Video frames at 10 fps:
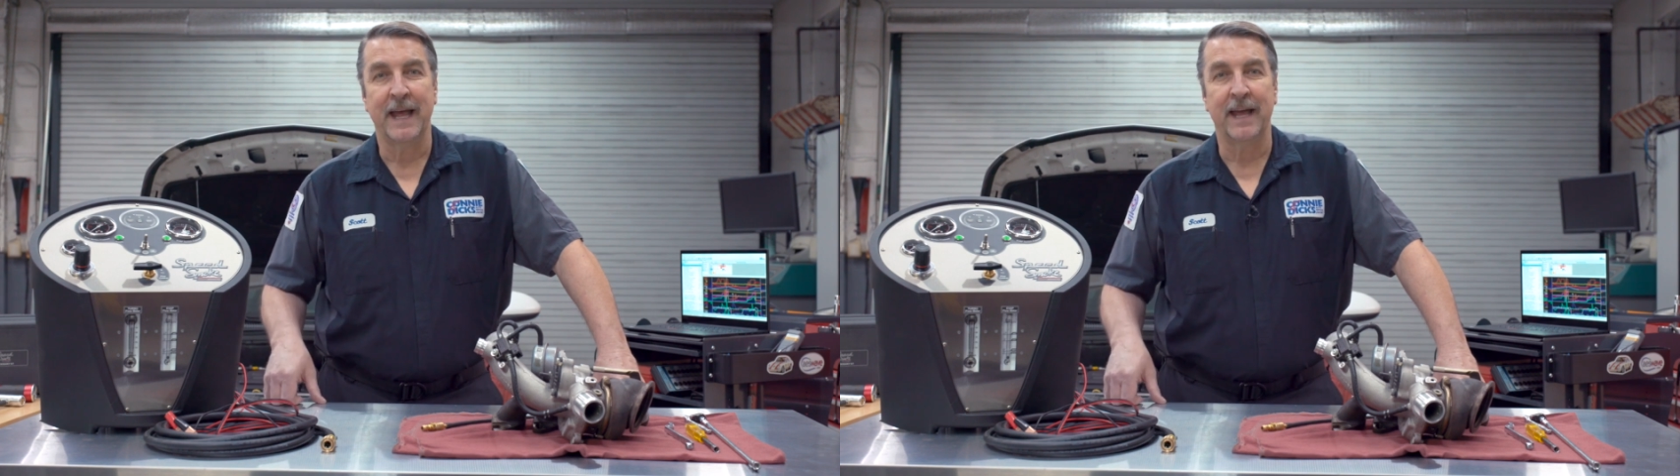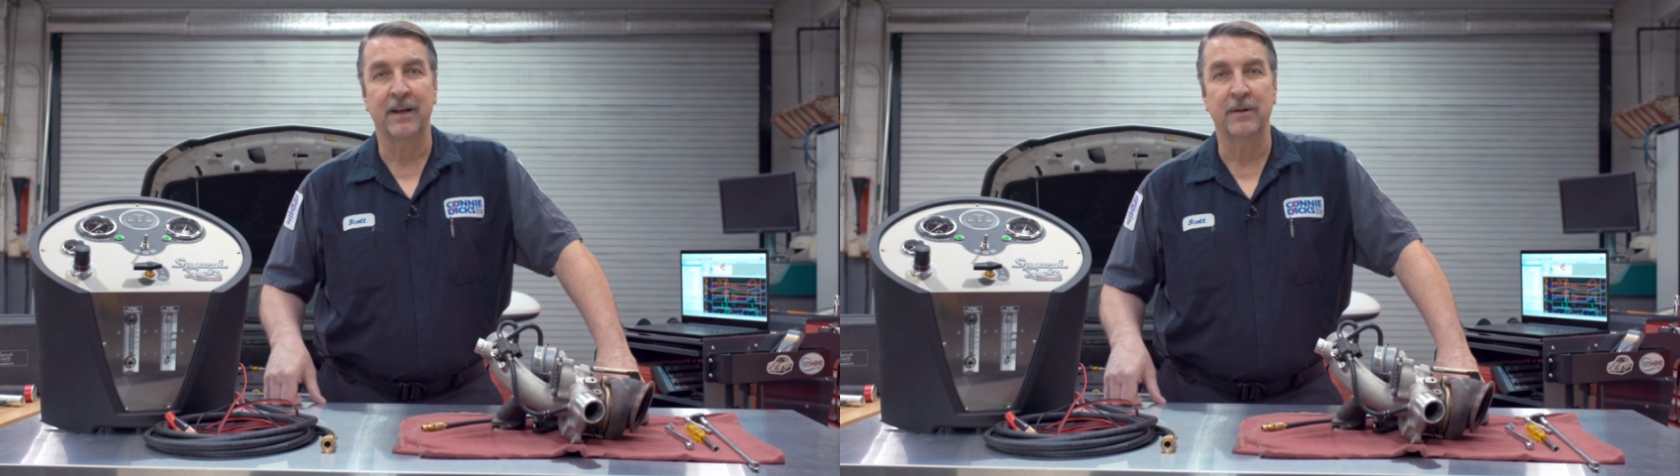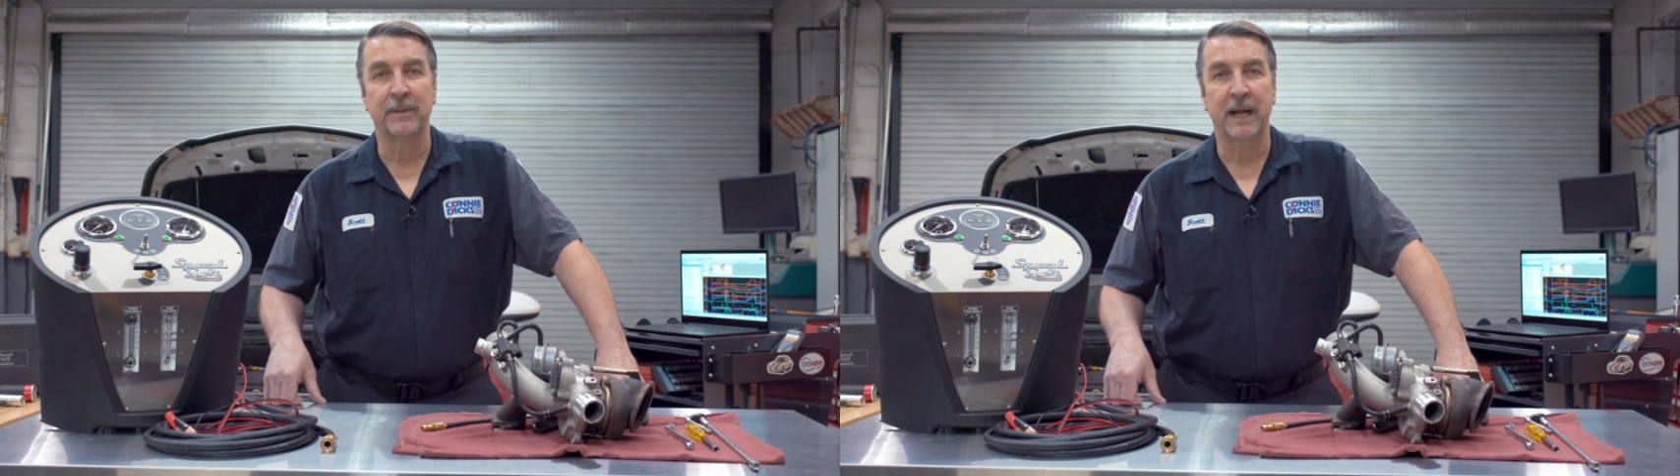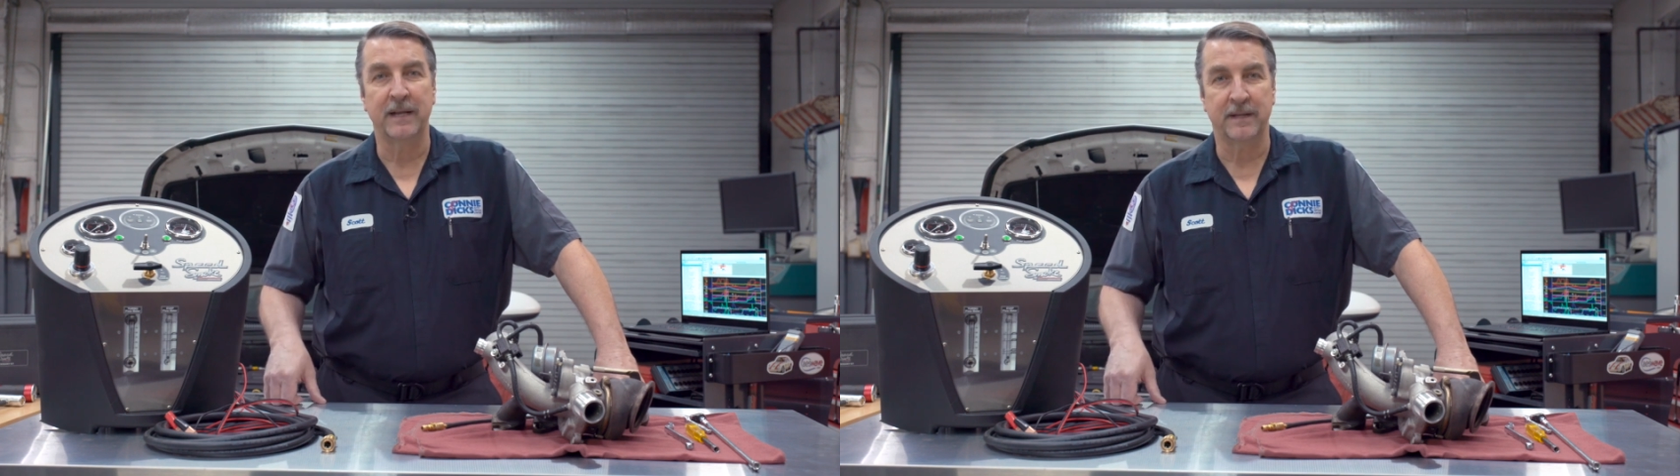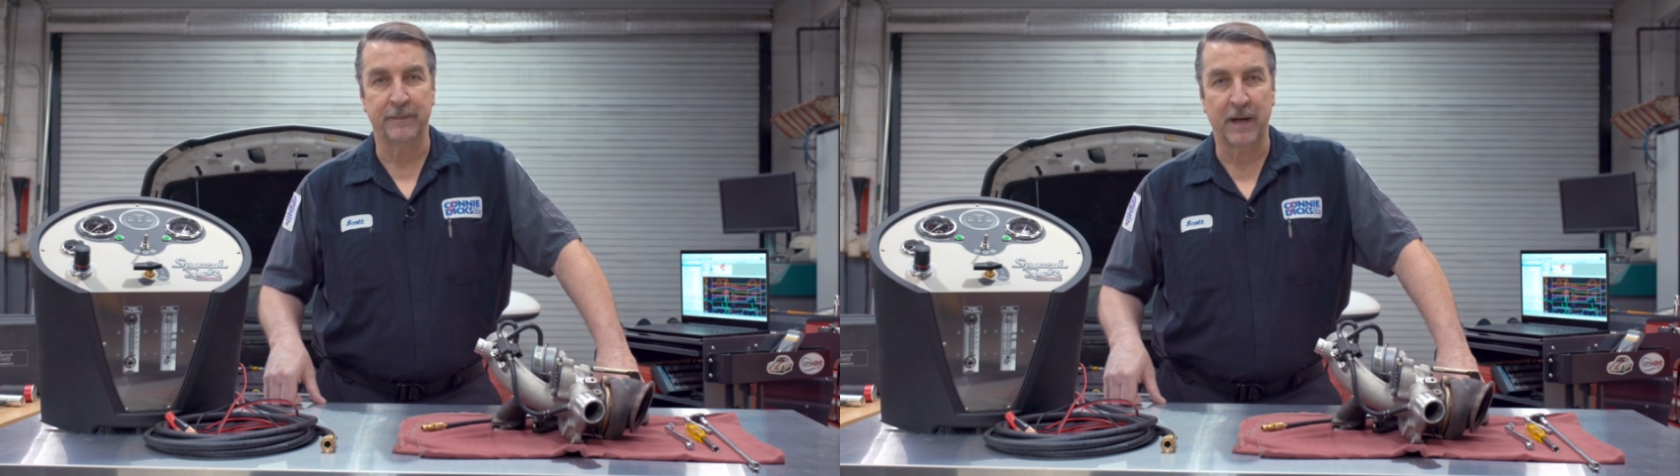and
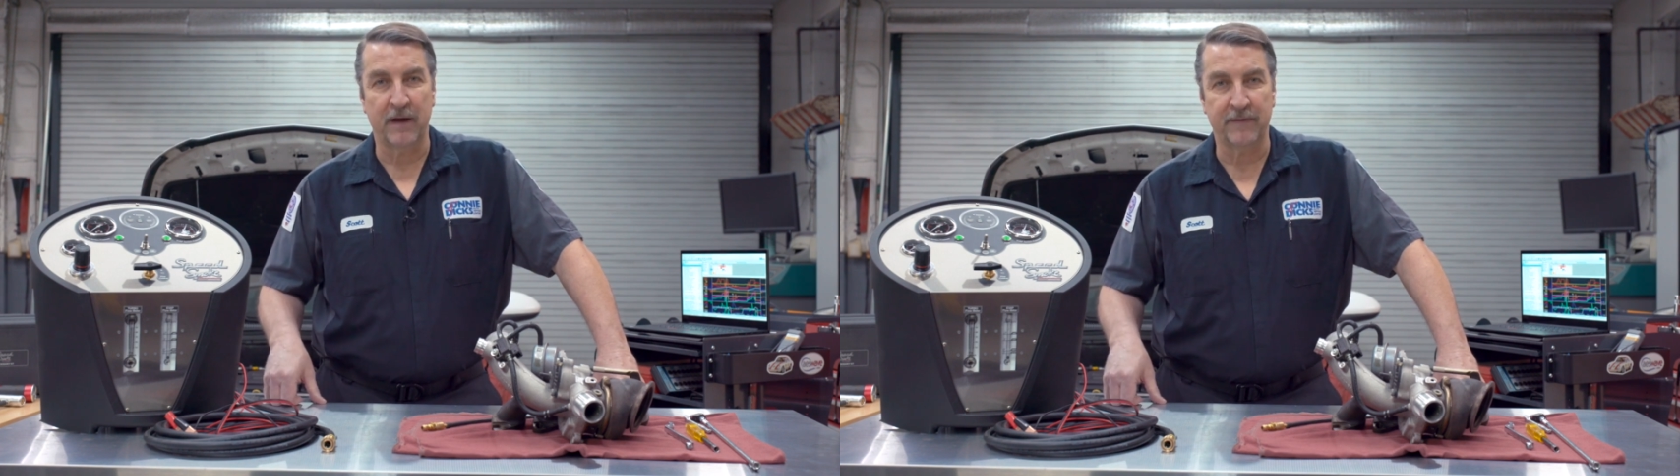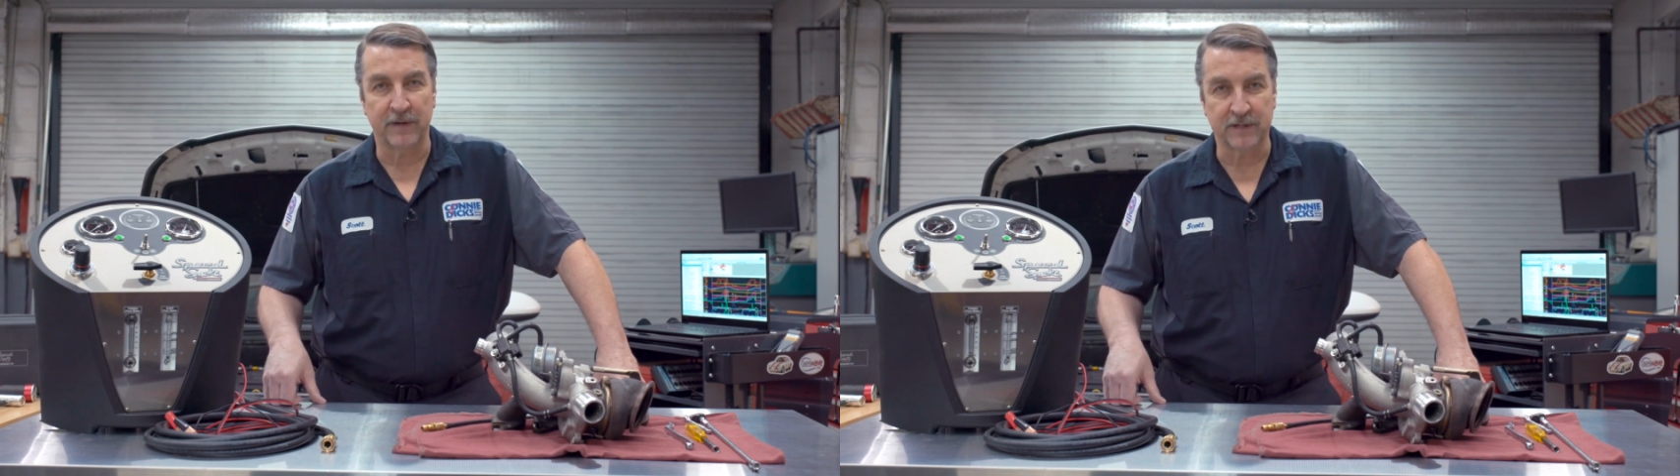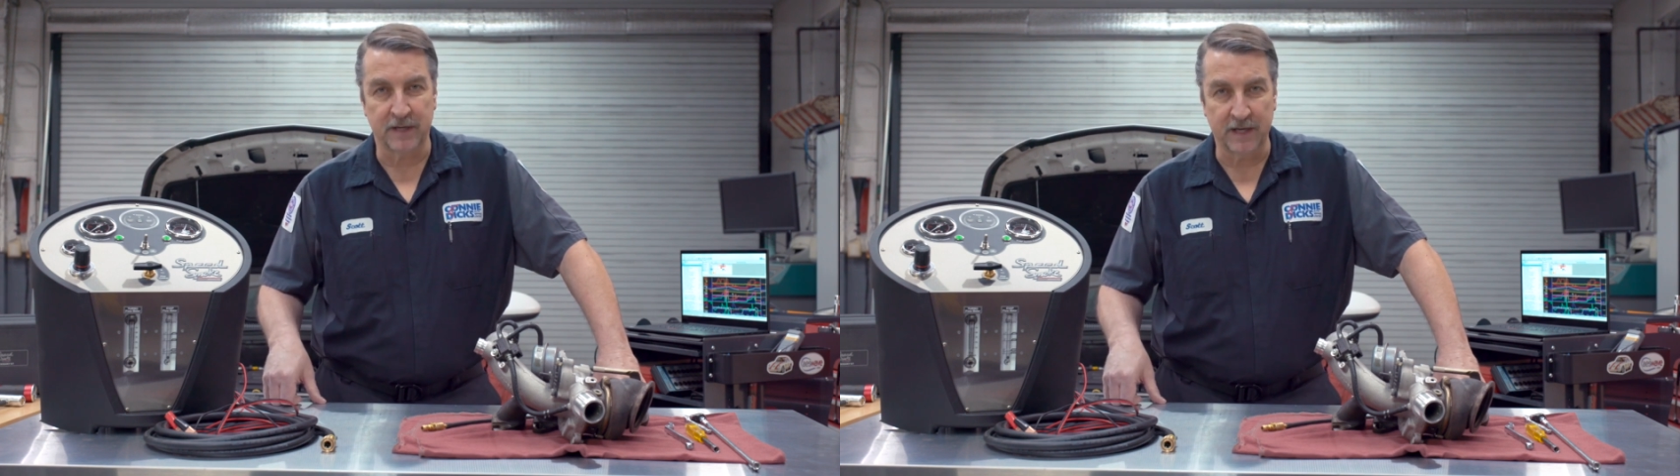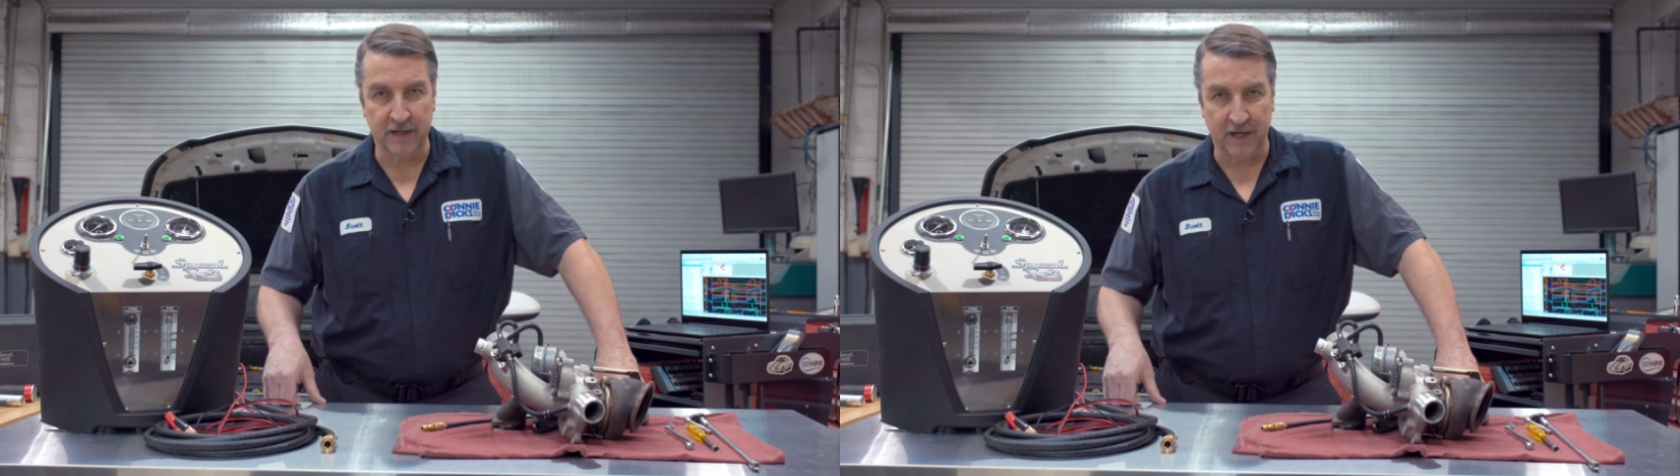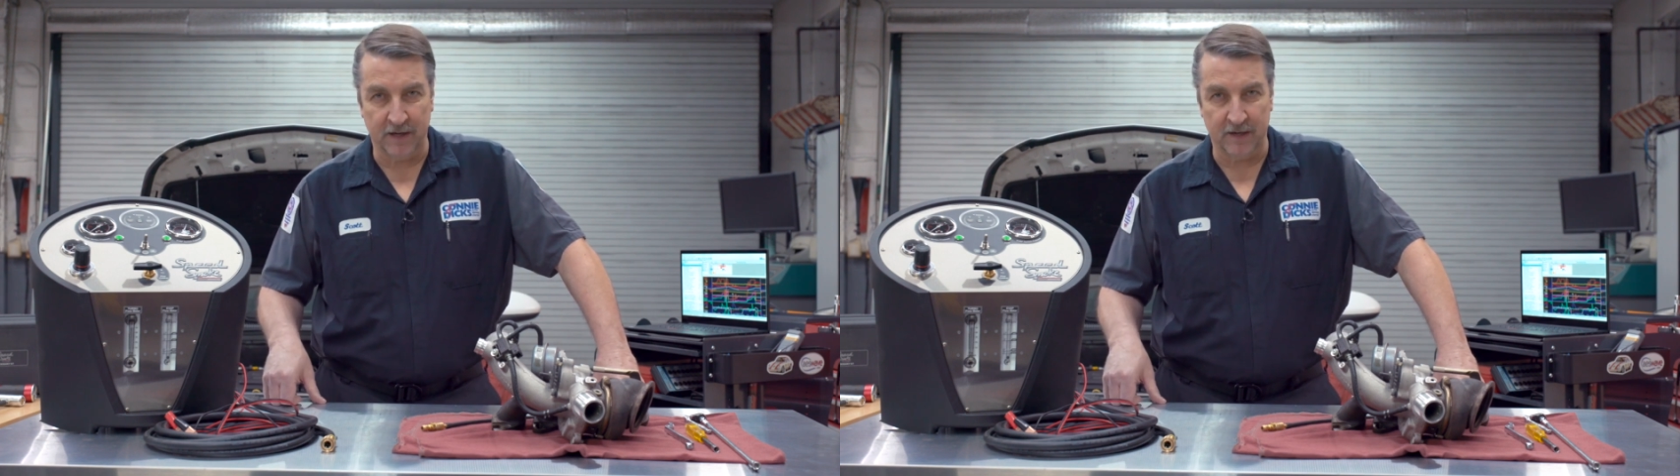illuminate the malfunction
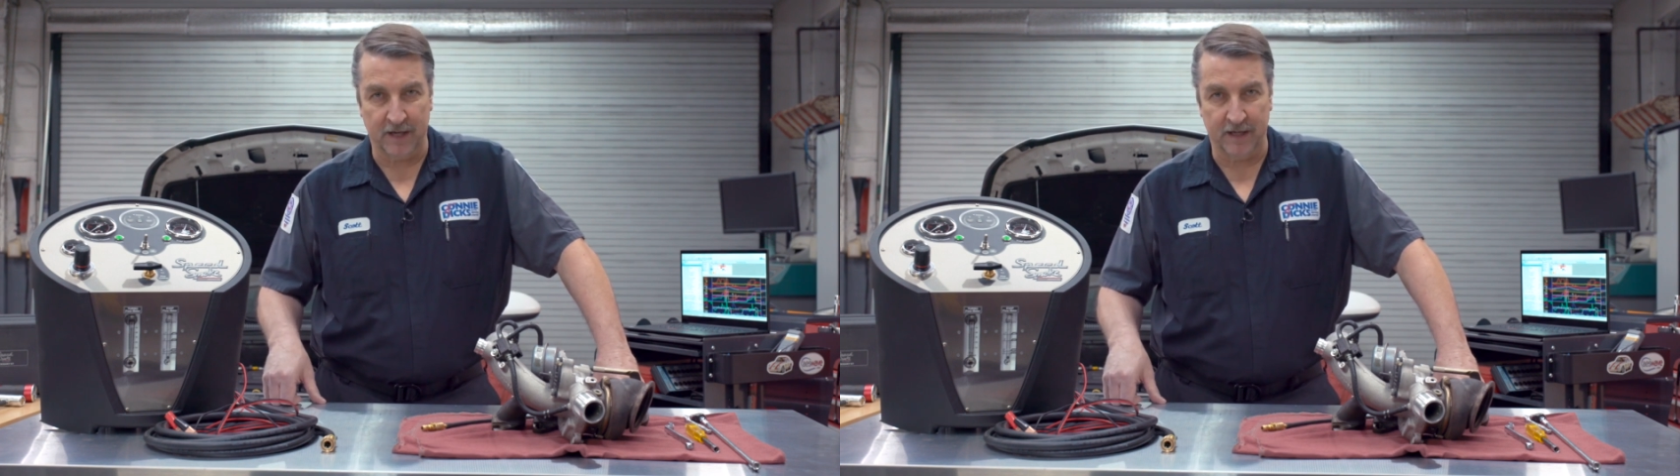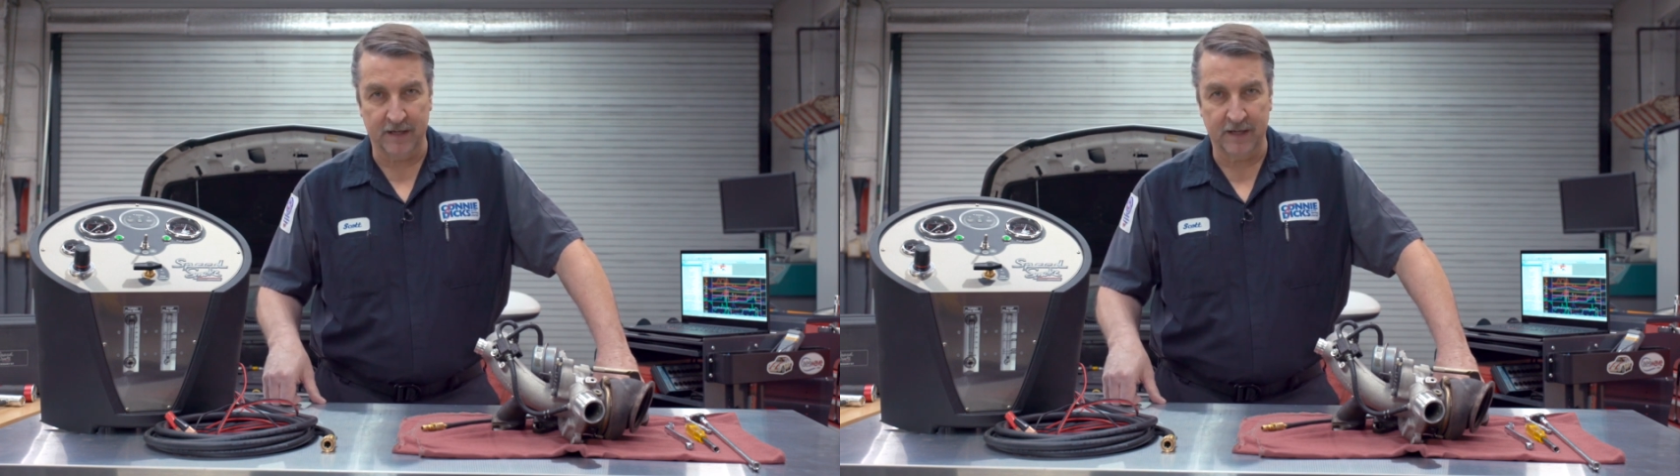indicator light.